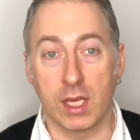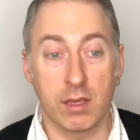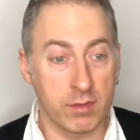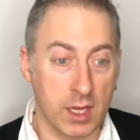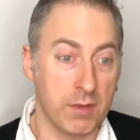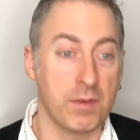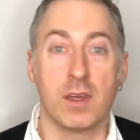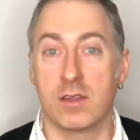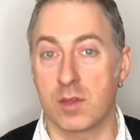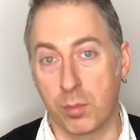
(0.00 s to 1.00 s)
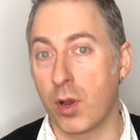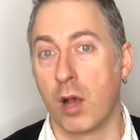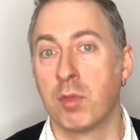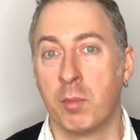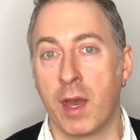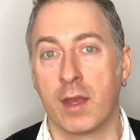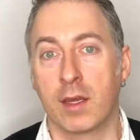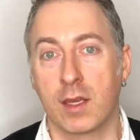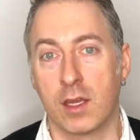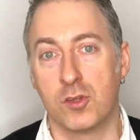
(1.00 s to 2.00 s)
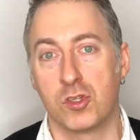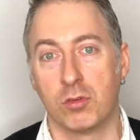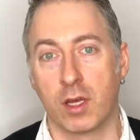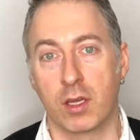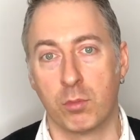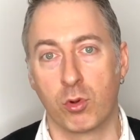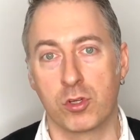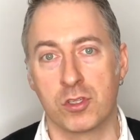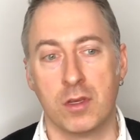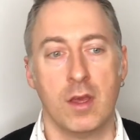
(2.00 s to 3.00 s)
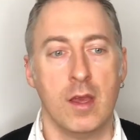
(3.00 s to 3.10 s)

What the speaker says: even if it is a problematic issue like abortion.